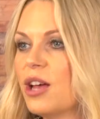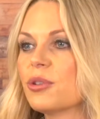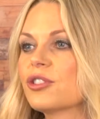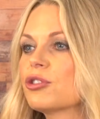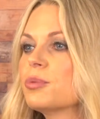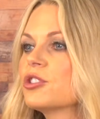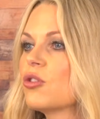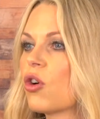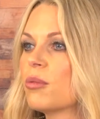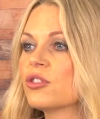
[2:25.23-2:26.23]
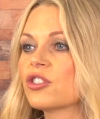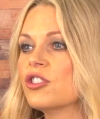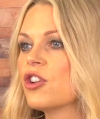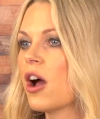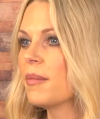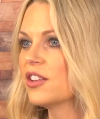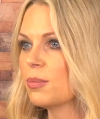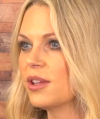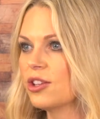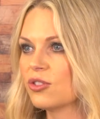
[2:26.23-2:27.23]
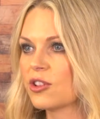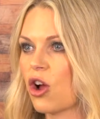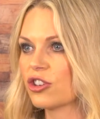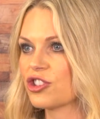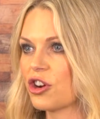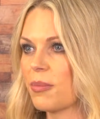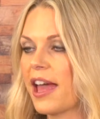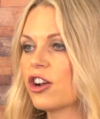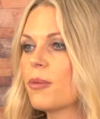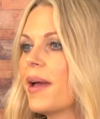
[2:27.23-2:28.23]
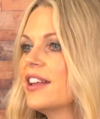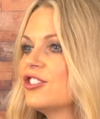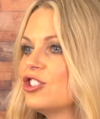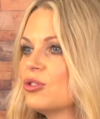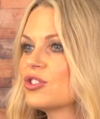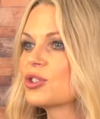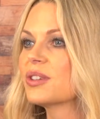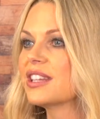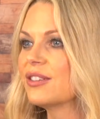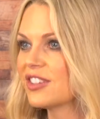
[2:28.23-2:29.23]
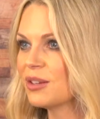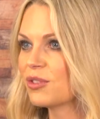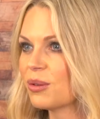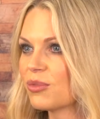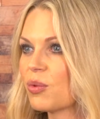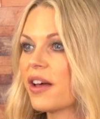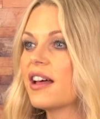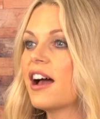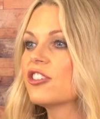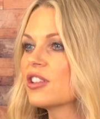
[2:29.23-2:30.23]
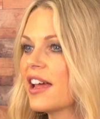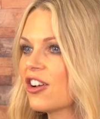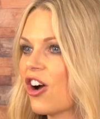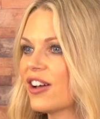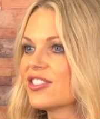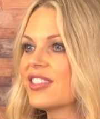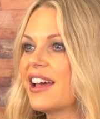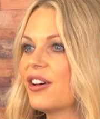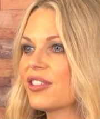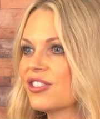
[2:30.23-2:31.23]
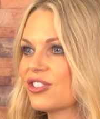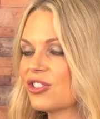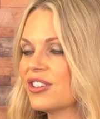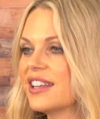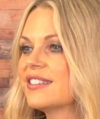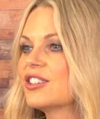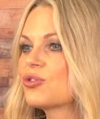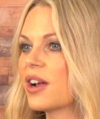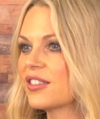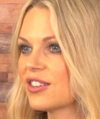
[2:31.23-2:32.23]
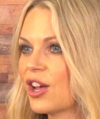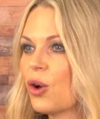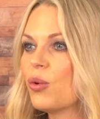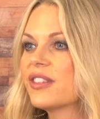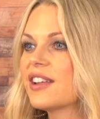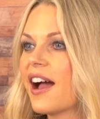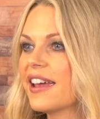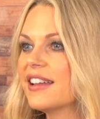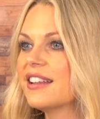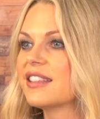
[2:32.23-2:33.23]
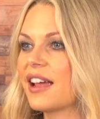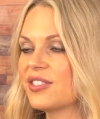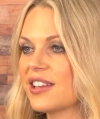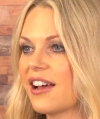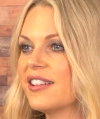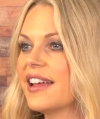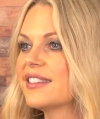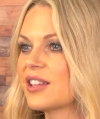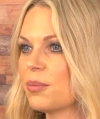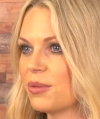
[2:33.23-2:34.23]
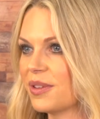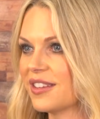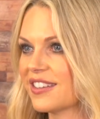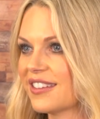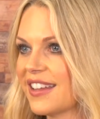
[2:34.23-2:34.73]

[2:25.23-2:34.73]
Prescription hormones are not meant to be used long-term and are best used to relieve symptoms while the underlying cause of the health concern is addressed with diet, lifestyle, and supplements.